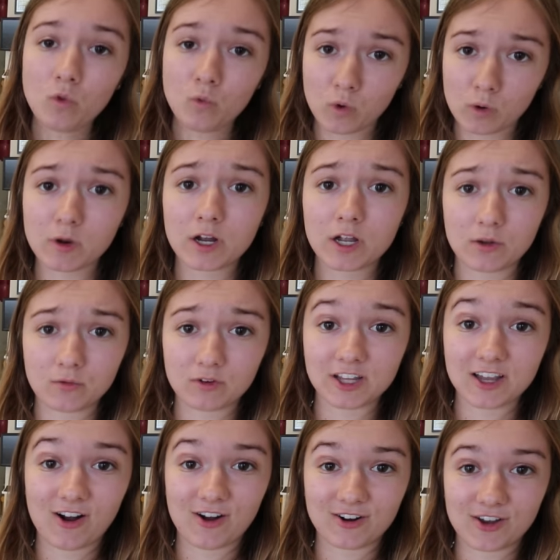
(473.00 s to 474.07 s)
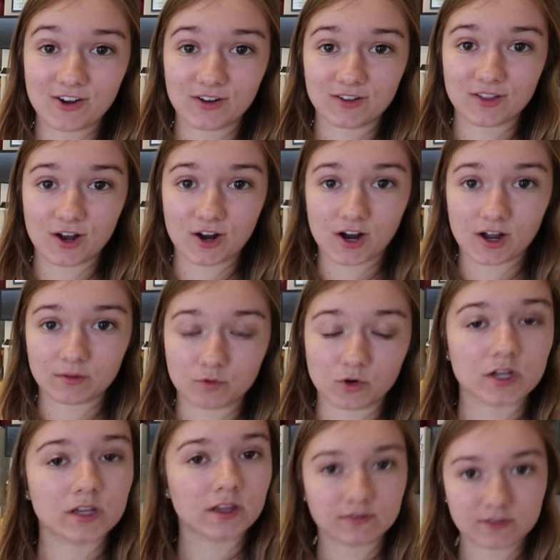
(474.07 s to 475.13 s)
We're working really hard here at Loggerhead
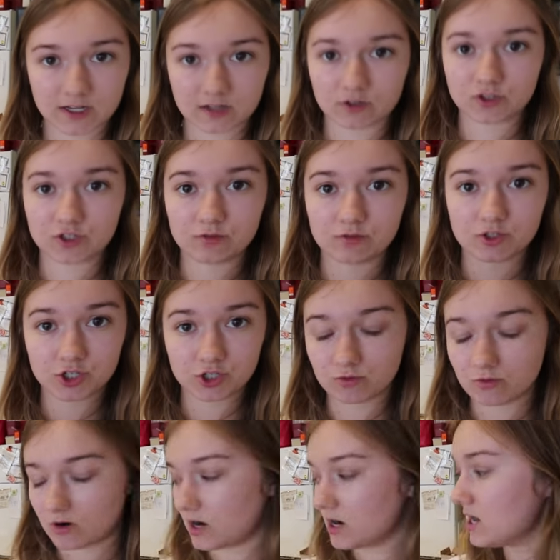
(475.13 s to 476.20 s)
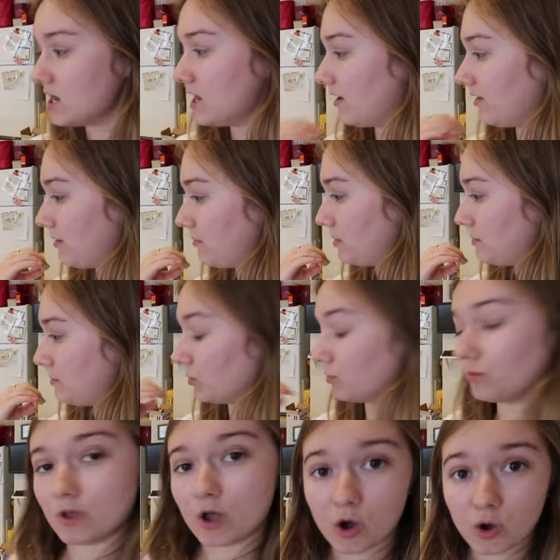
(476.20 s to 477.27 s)
Marine Life Center to ensure that people
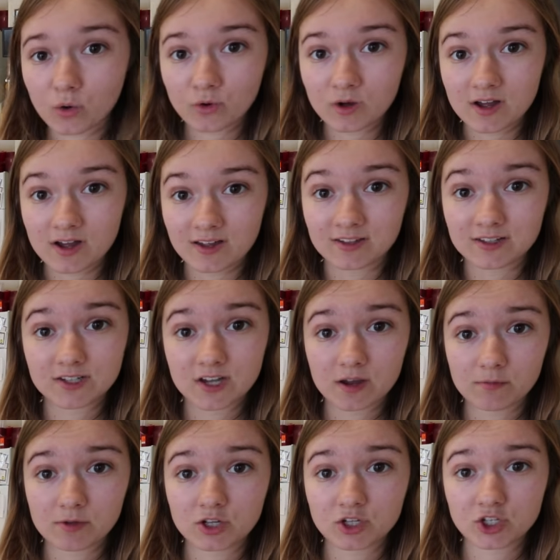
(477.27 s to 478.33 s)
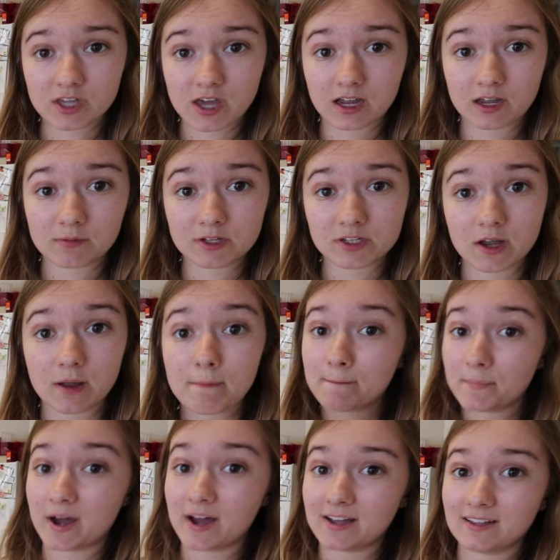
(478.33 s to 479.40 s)
know the damage that can be done,
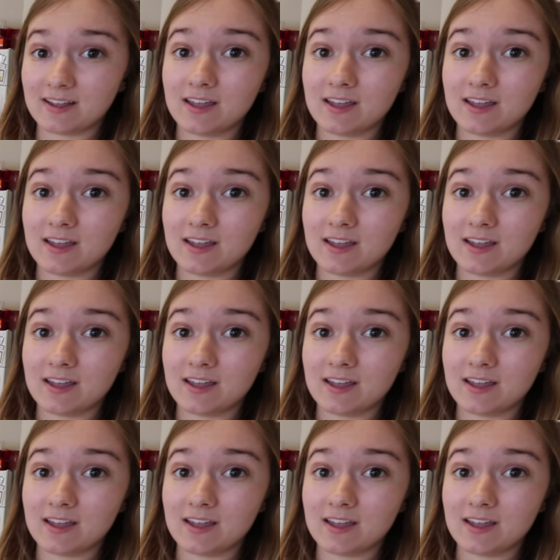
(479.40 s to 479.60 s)
but